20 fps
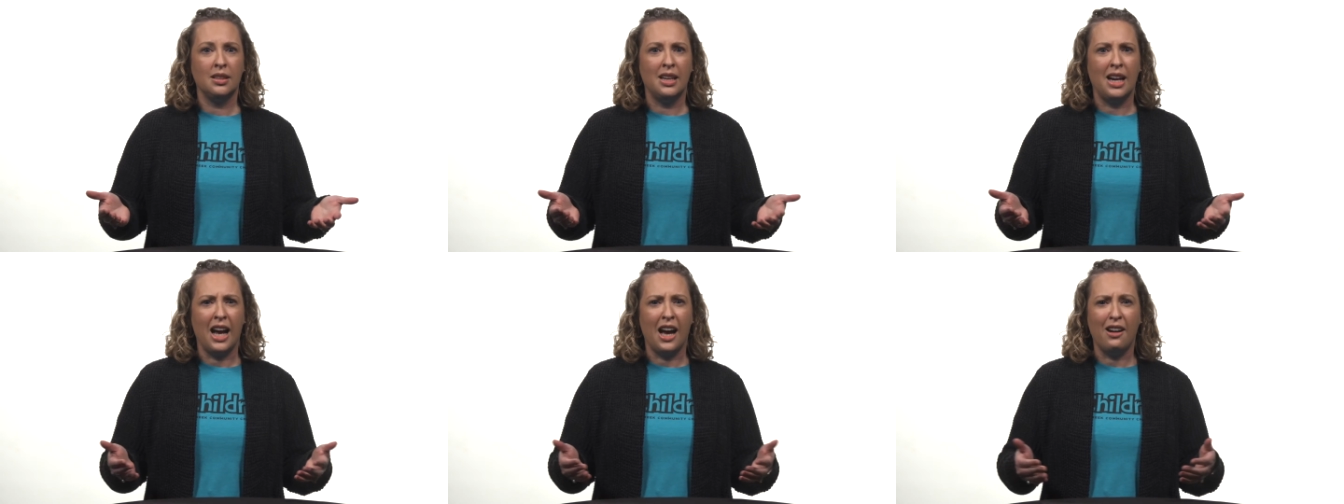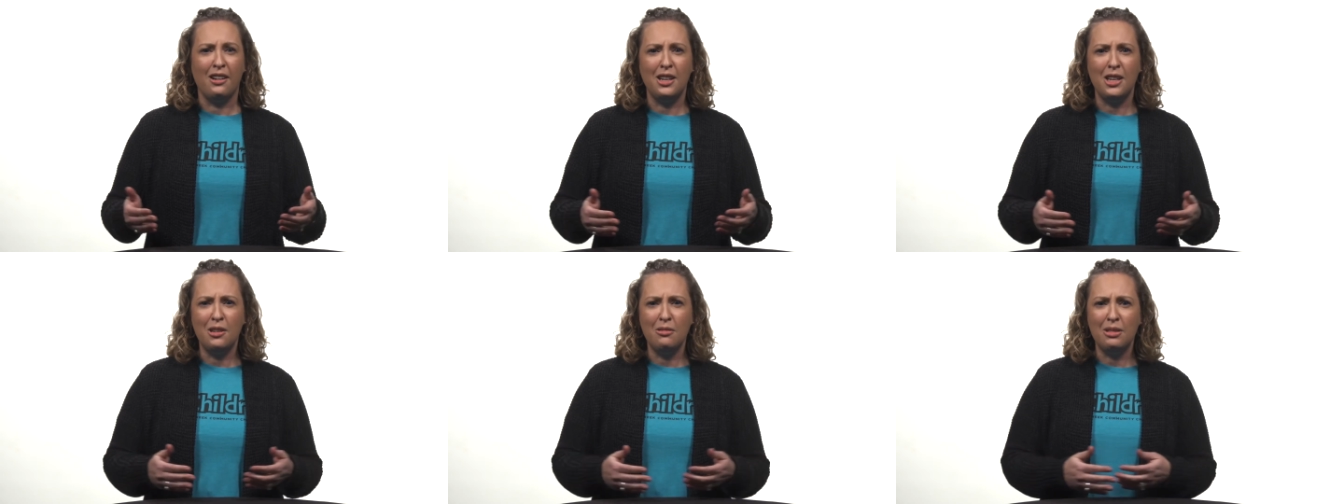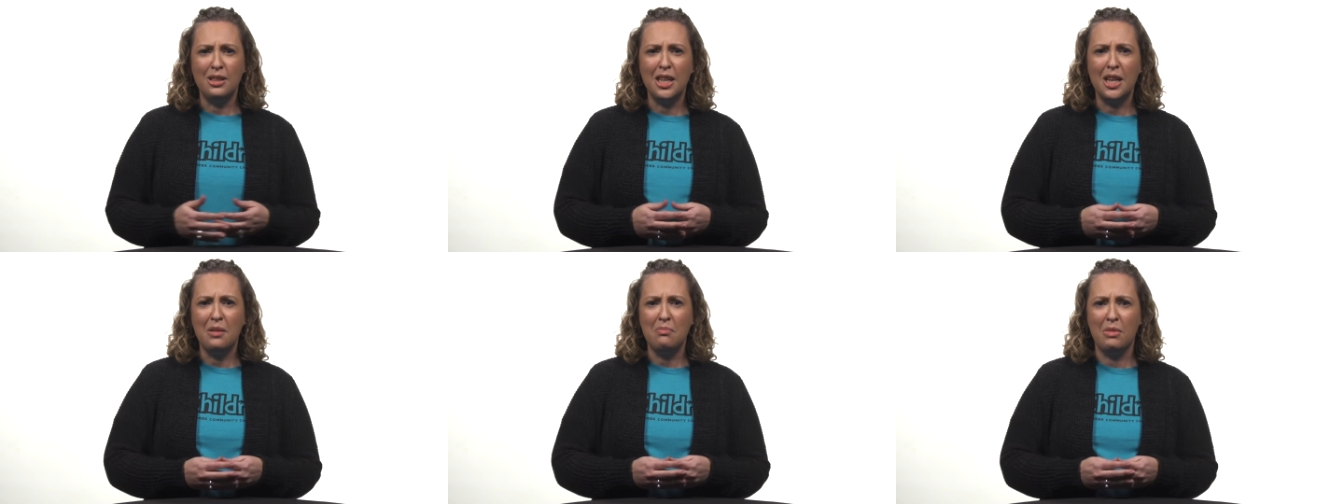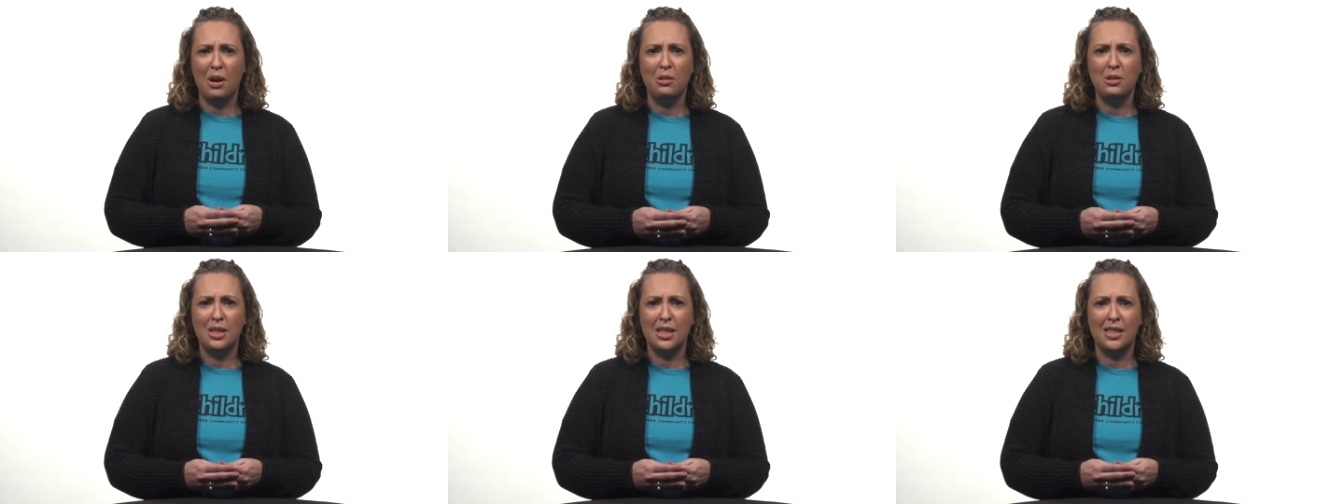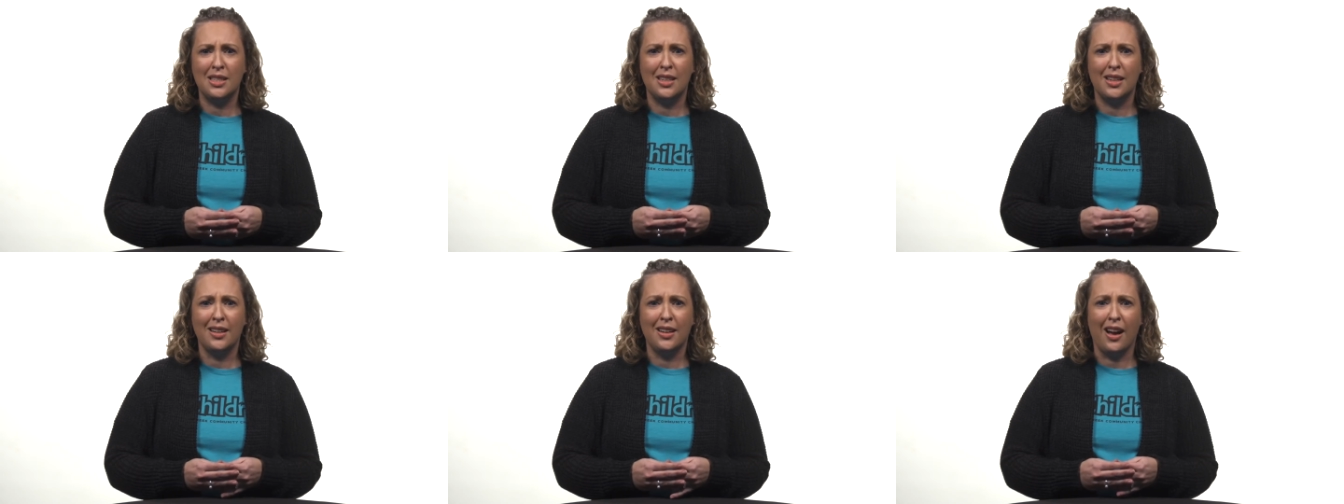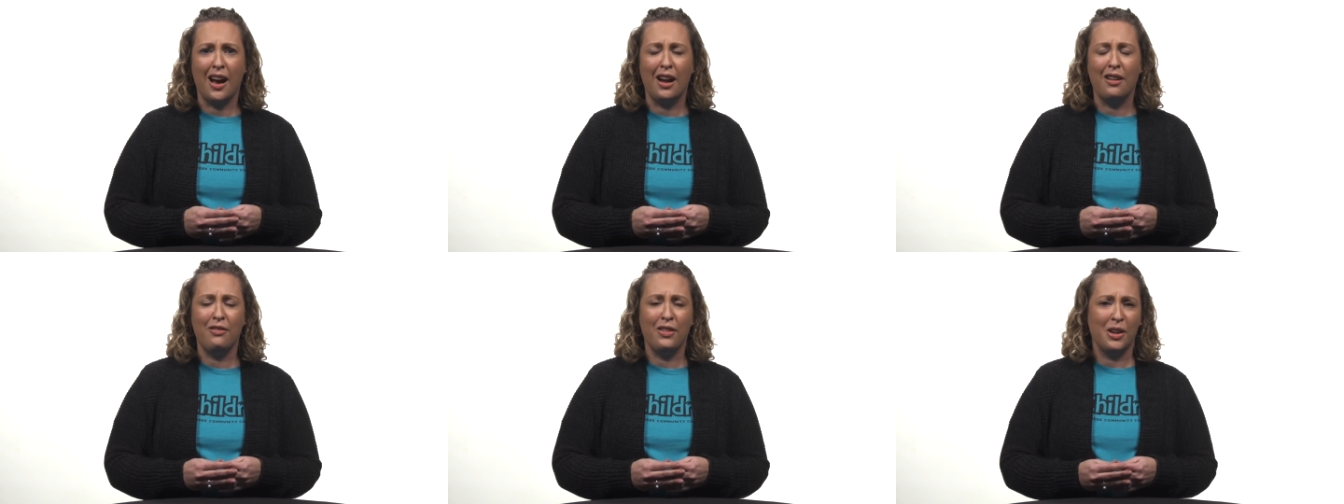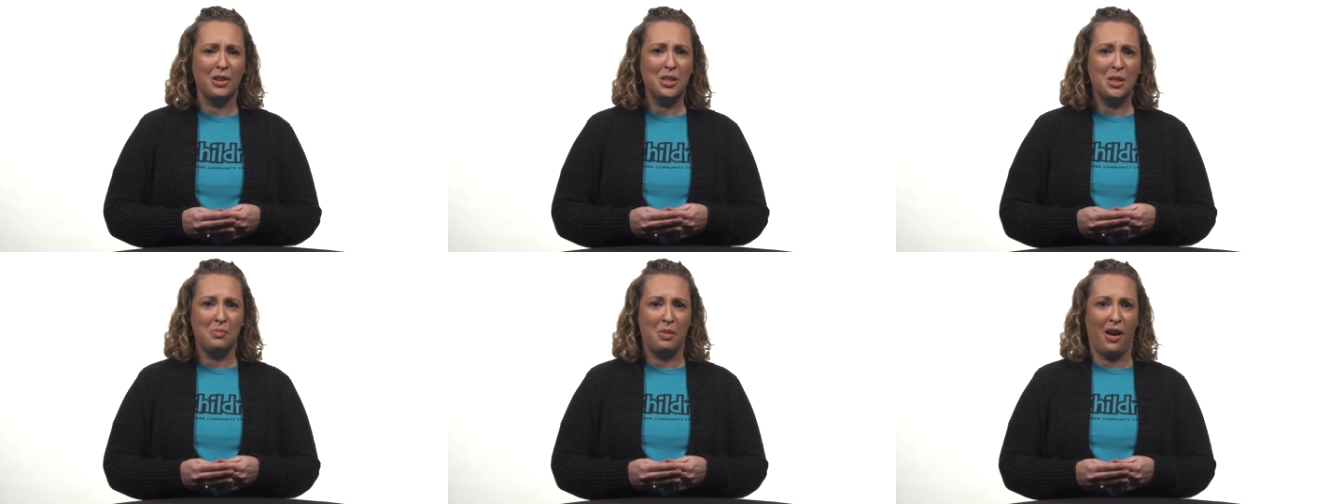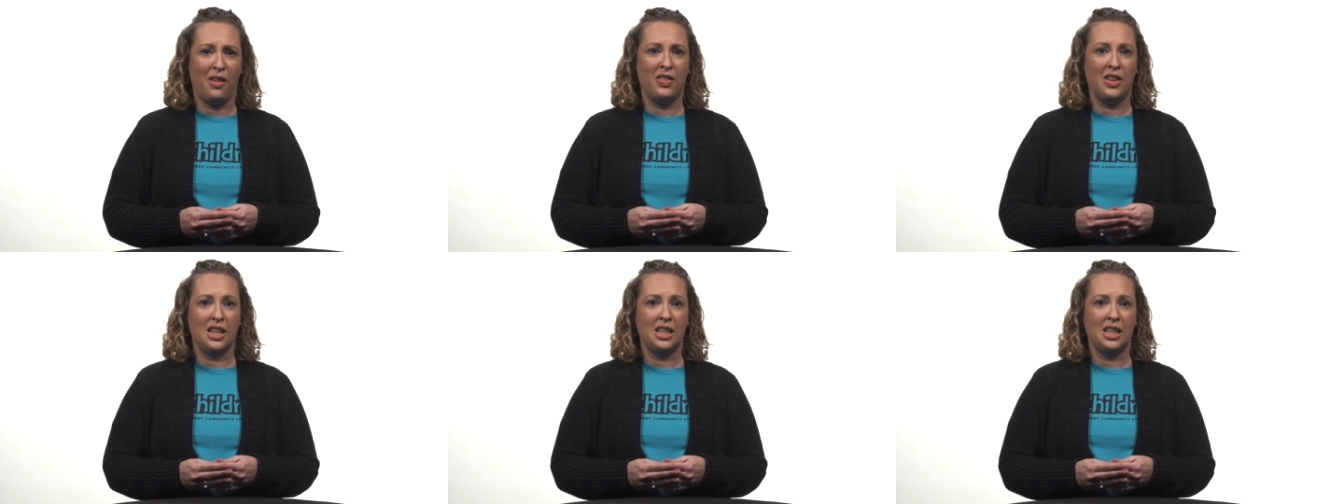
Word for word: How do you think Moses and God felt about